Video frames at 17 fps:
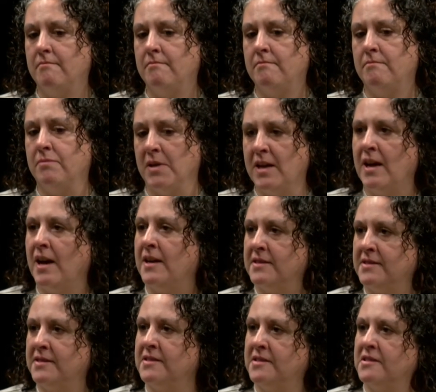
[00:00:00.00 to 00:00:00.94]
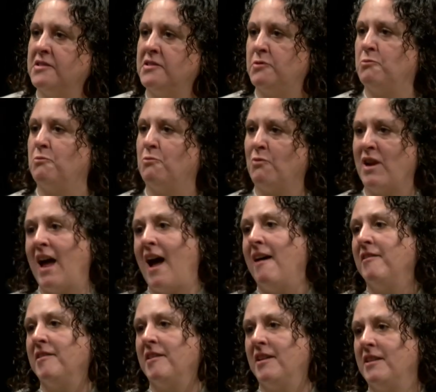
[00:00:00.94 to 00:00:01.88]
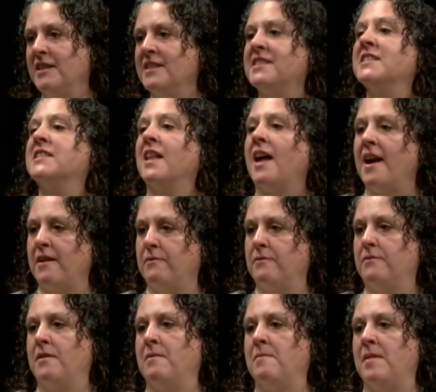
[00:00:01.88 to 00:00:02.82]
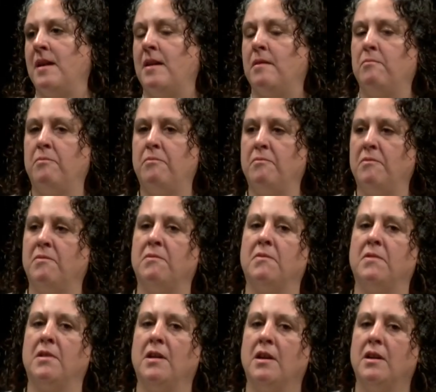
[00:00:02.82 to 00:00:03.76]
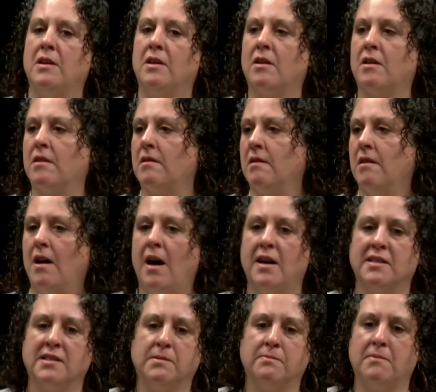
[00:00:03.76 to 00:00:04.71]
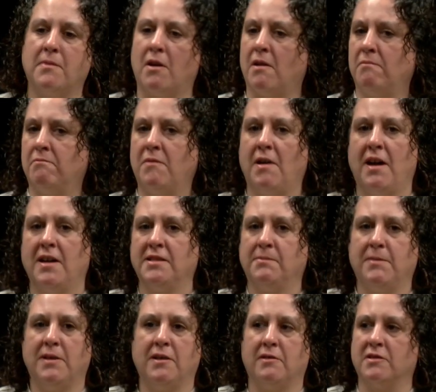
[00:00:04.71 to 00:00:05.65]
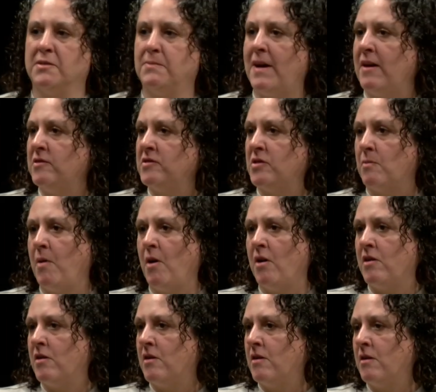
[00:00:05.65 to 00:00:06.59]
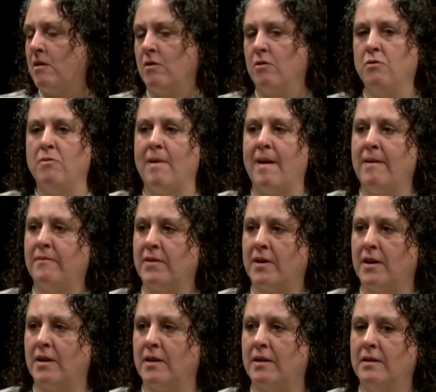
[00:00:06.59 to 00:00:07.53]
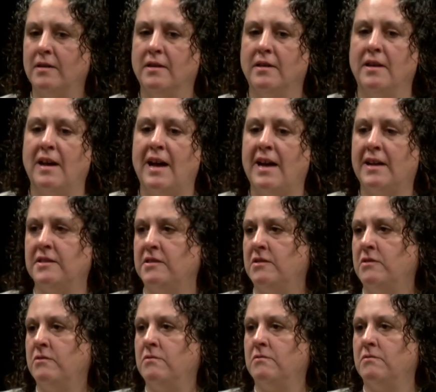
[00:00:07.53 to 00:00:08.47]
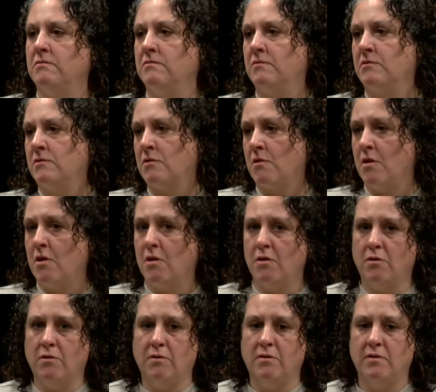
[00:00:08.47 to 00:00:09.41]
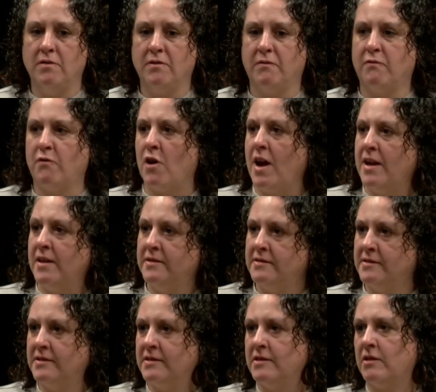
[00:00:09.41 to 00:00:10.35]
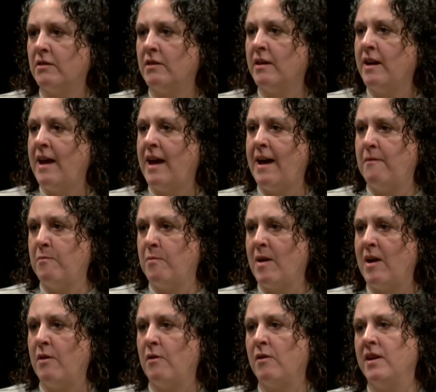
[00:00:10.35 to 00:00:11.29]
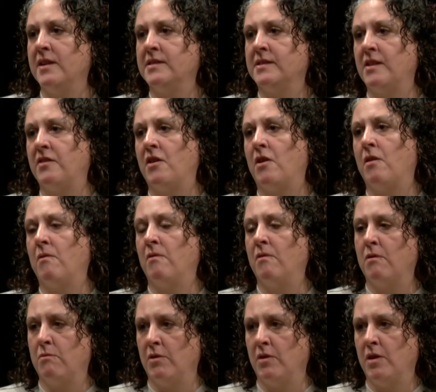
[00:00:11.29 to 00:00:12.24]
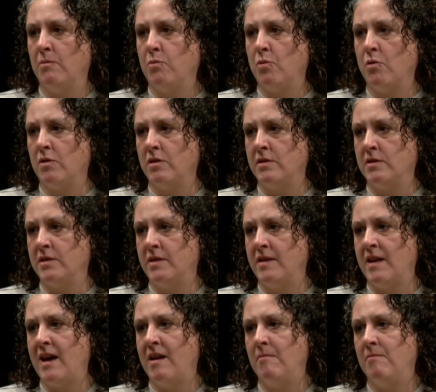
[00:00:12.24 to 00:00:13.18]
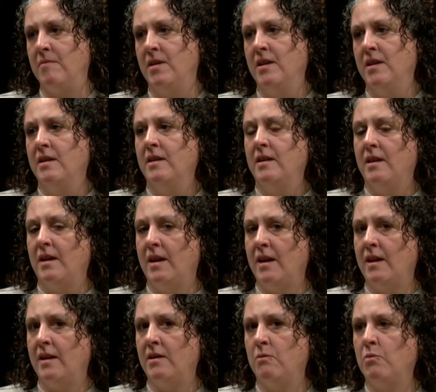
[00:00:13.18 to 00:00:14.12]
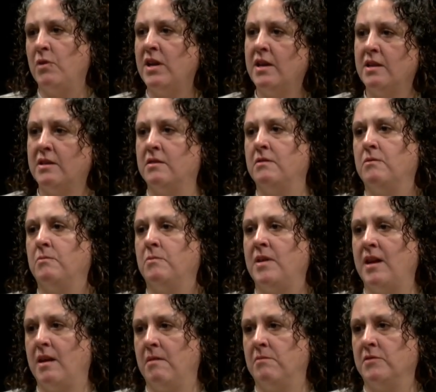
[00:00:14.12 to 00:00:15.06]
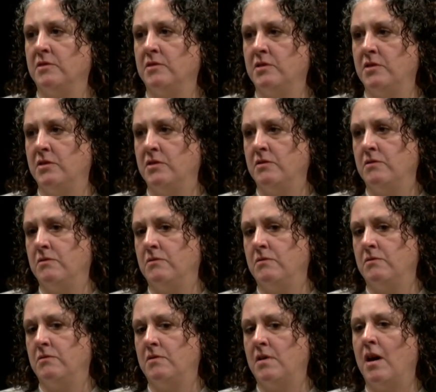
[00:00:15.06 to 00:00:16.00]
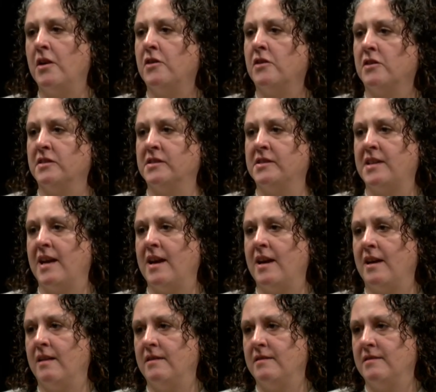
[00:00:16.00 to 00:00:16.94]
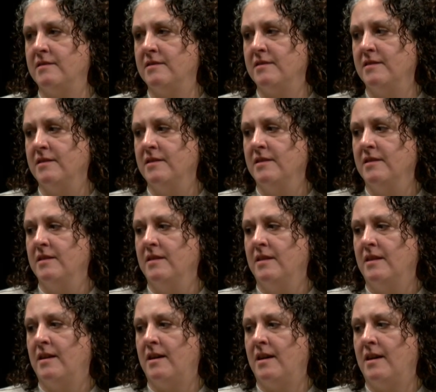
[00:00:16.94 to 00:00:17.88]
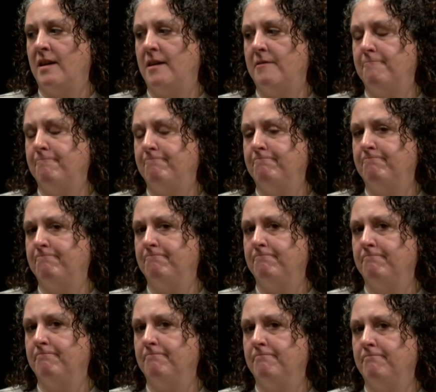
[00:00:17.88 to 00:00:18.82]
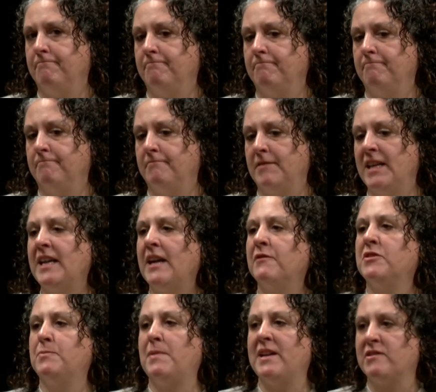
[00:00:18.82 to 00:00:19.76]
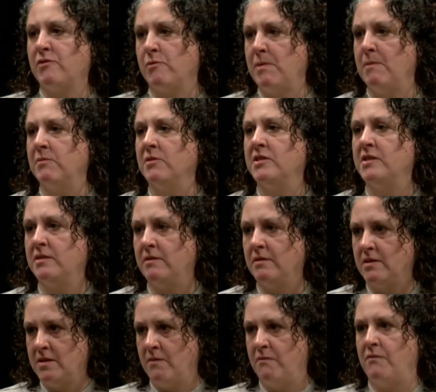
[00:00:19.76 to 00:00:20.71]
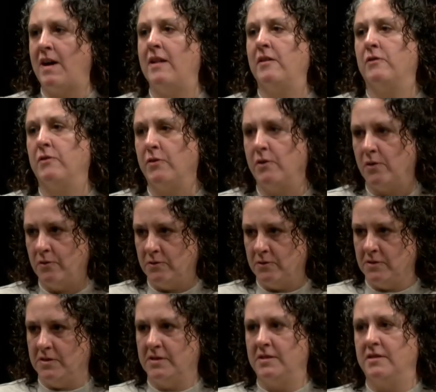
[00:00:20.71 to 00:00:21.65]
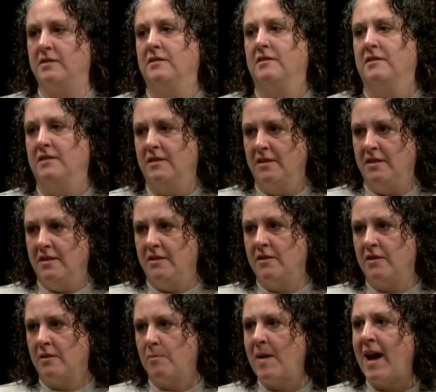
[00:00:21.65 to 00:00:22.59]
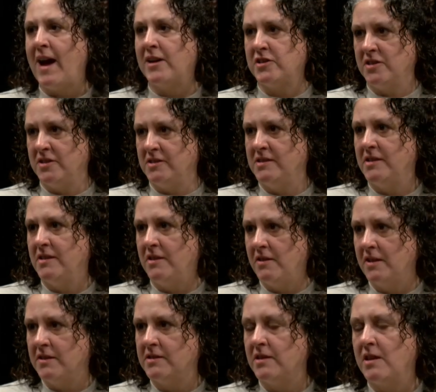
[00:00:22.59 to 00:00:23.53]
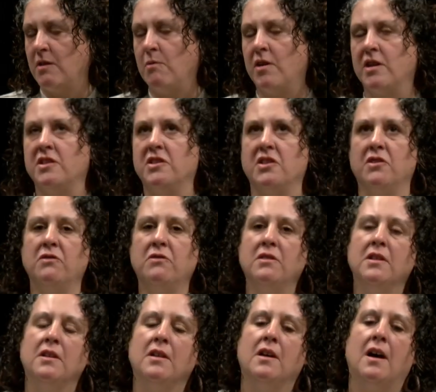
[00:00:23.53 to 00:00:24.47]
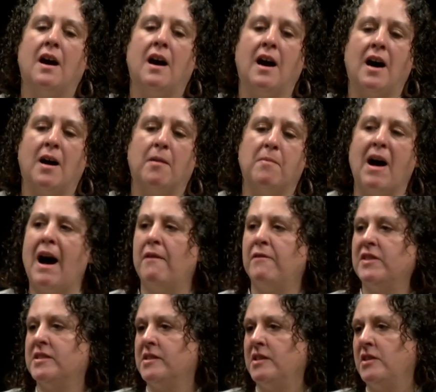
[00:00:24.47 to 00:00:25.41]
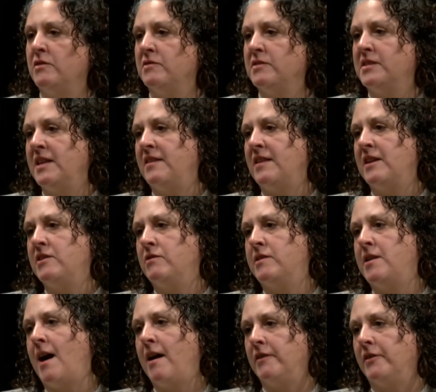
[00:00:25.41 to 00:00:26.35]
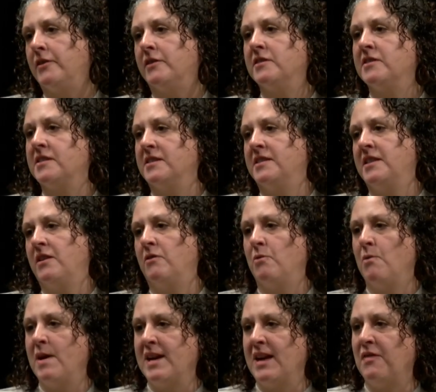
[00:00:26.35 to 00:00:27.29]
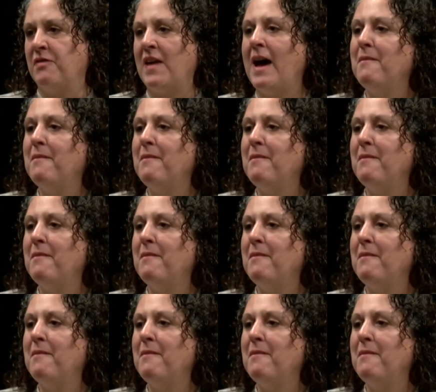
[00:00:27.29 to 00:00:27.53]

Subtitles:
Because this is reality. This is life. I mean, and your husband or spouse or partner or whomever, as you grow, friends, they're going to have priorities that they're really important to them. And we need to be able to understand and give space for people to follow their passions and the things that they want to do. Obviously, you don't say that to toddlers because they don't quite get that.